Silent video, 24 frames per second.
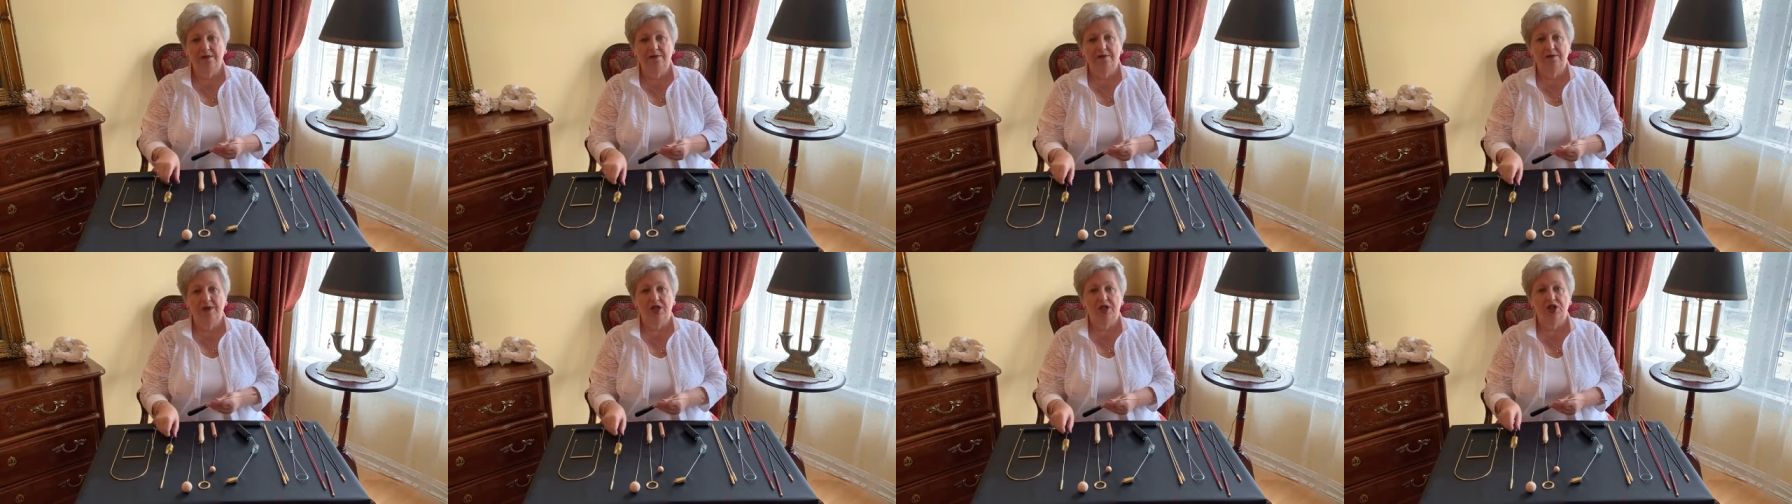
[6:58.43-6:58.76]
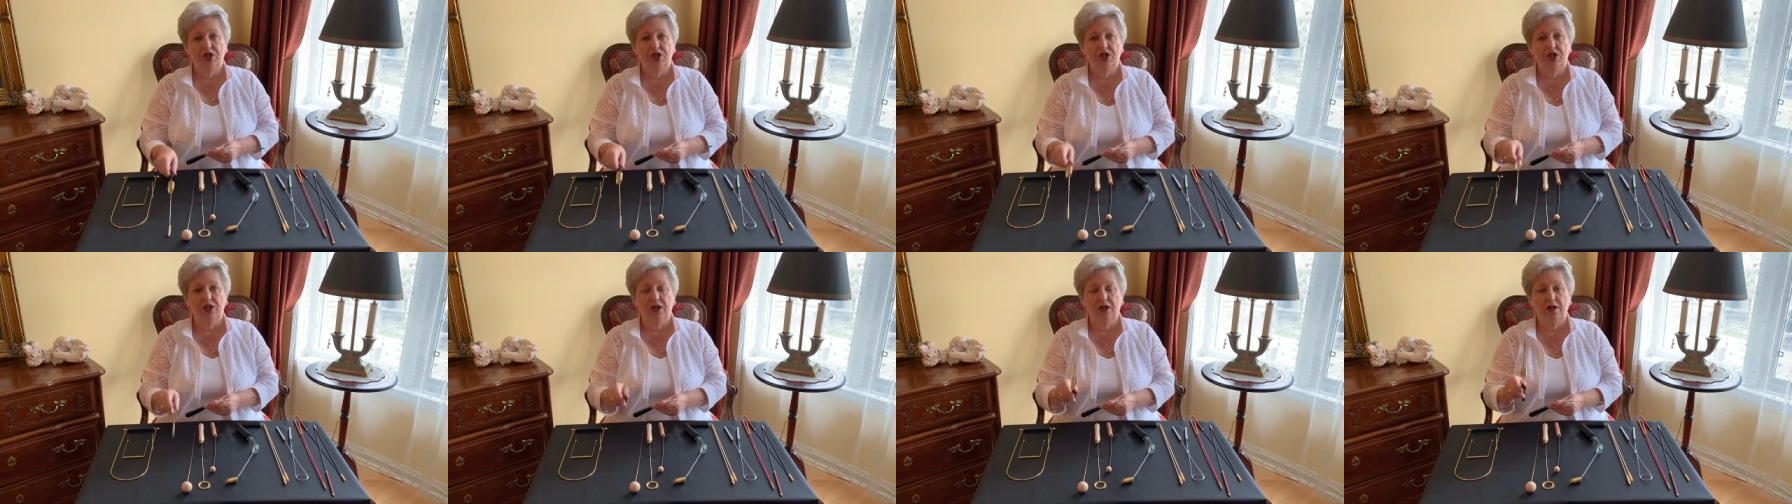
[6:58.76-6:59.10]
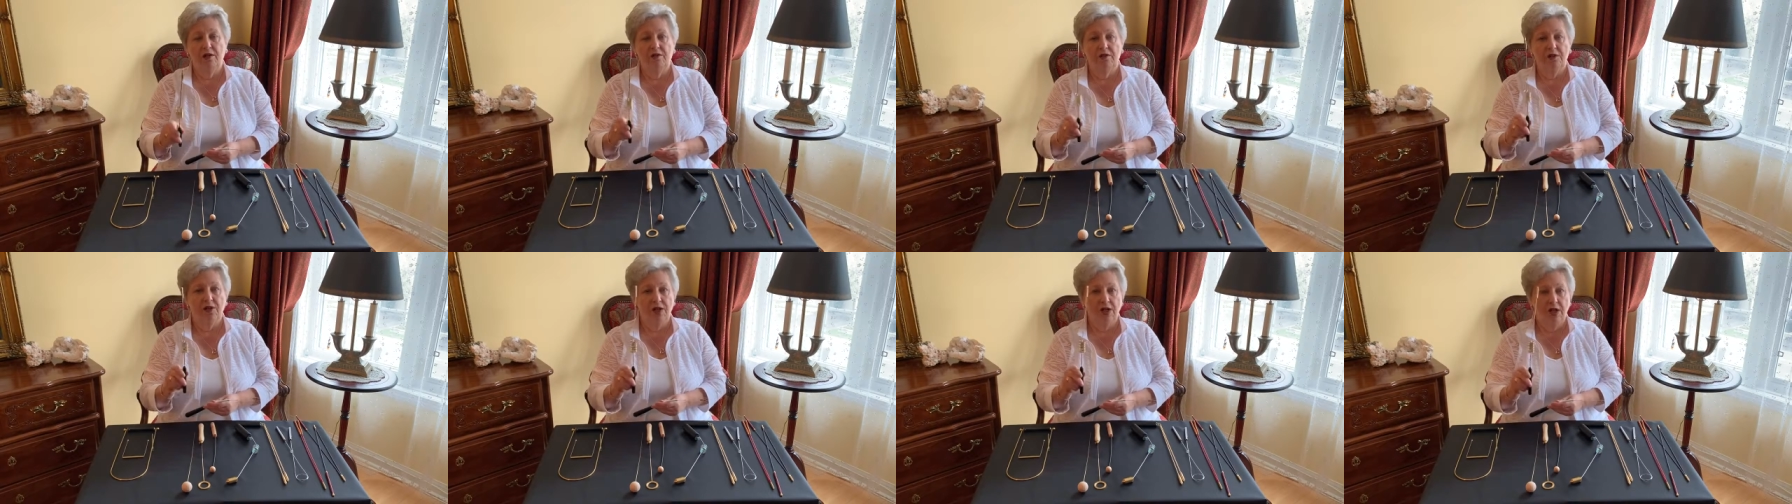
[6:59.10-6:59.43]
version
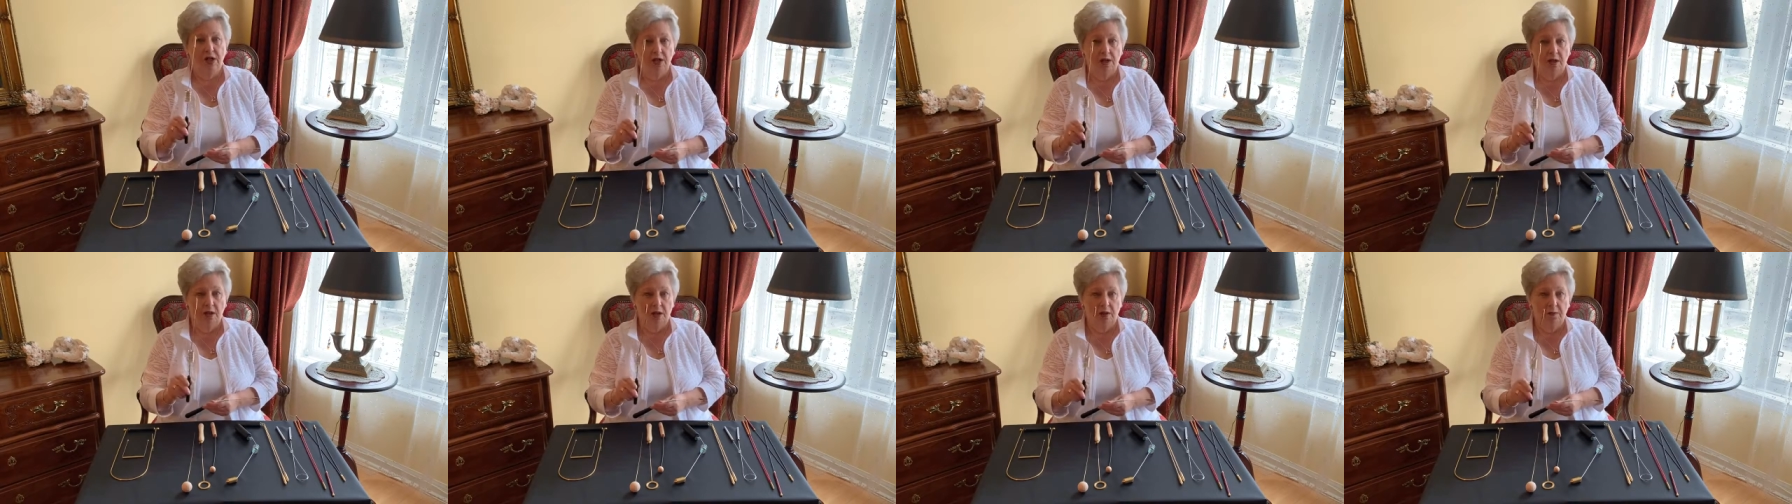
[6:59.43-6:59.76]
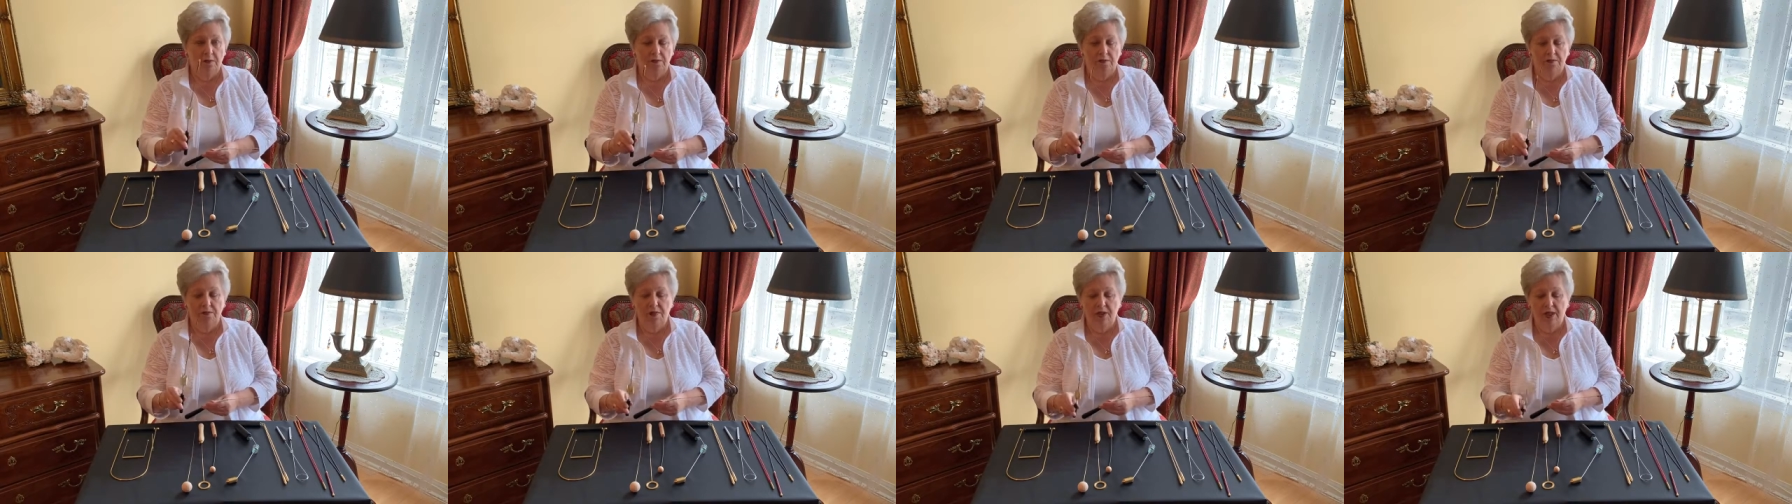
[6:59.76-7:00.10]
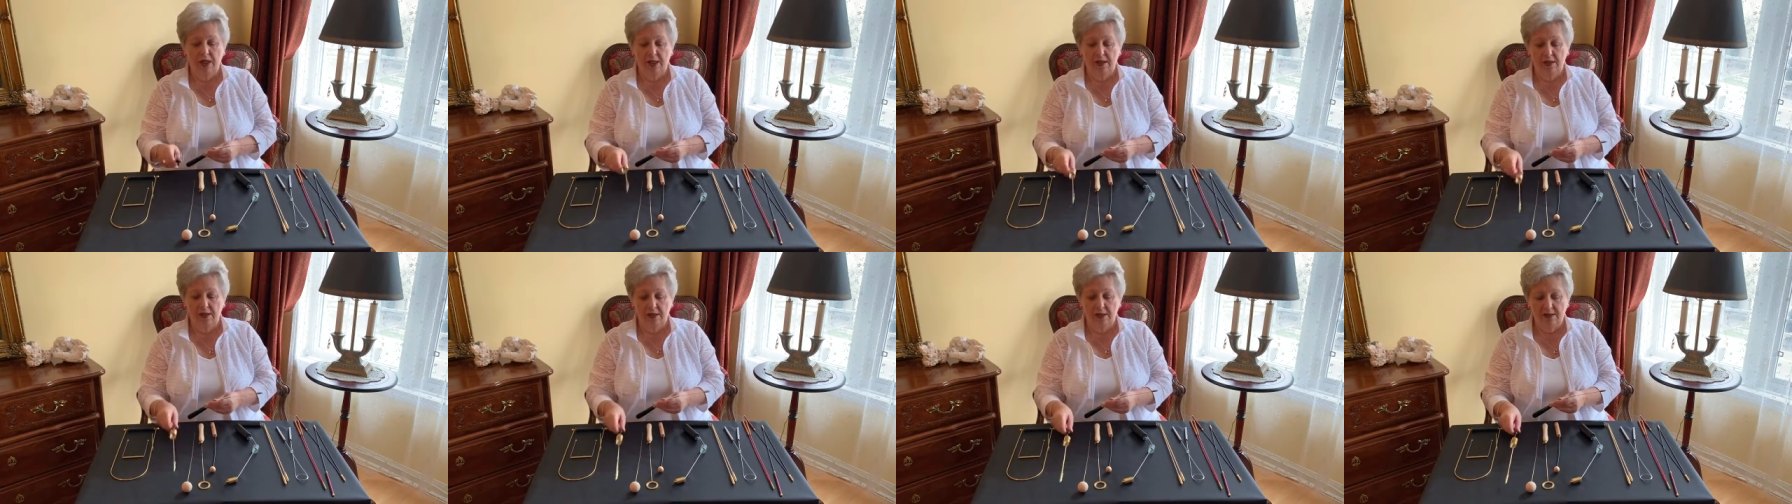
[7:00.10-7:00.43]

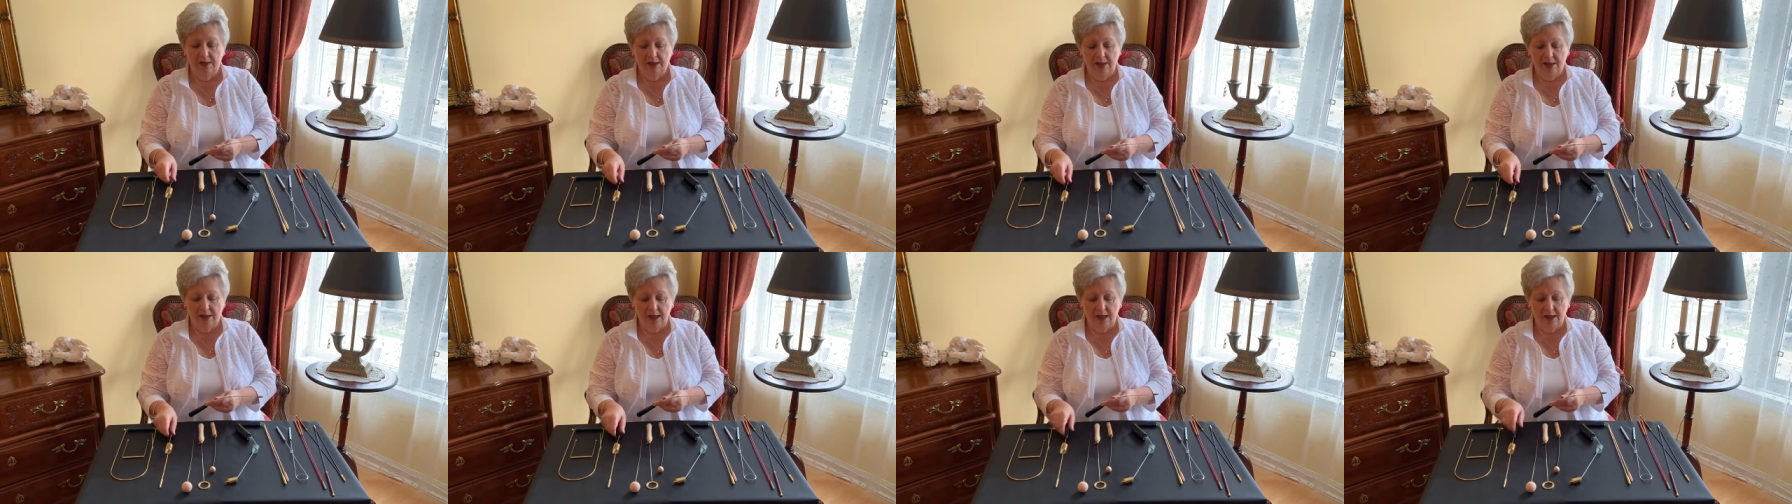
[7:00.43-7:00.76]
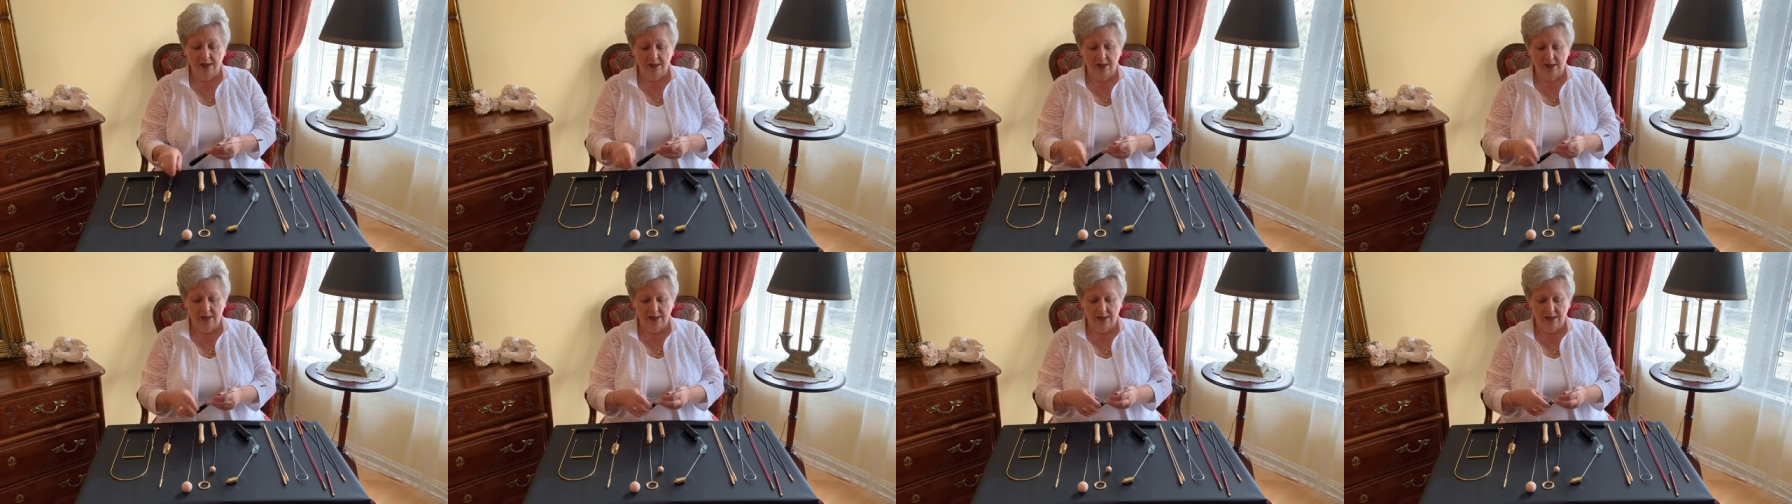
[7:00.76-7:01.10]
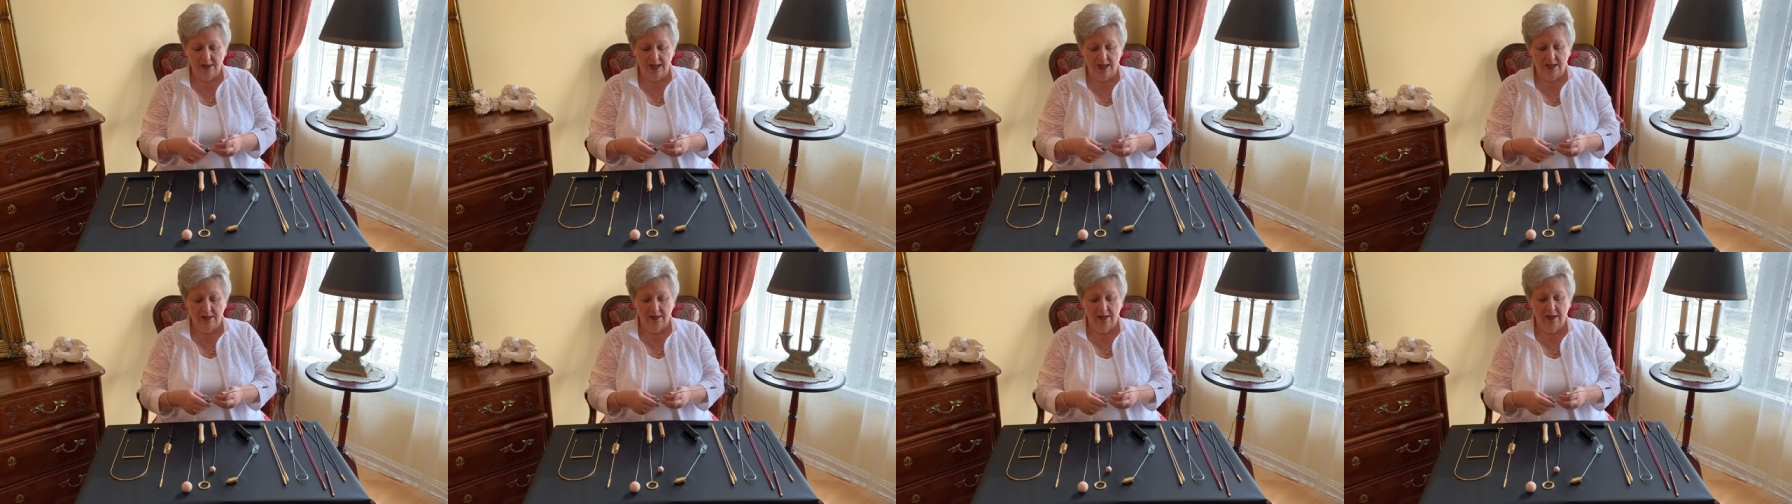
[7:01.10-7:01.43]
than the
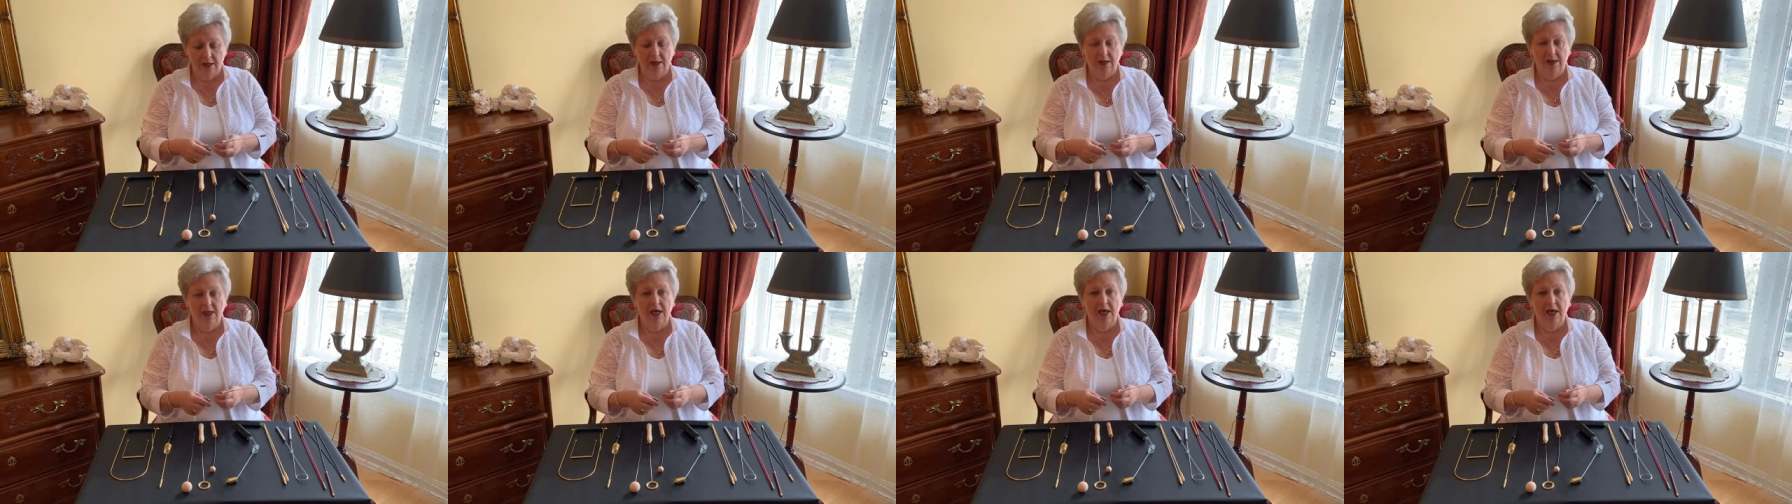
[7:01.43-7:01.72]
standard